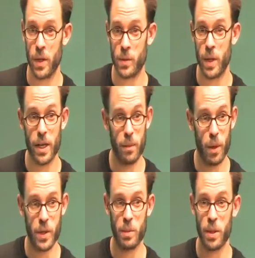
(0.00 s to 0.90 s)
It's really
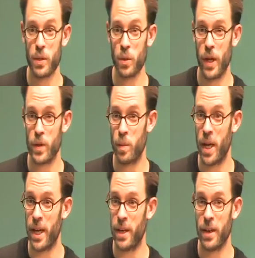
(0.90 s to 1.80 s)
impossible to
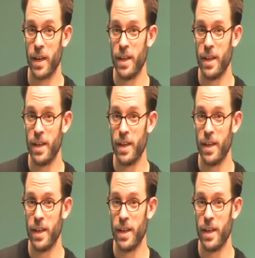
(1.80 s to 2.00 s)
explain.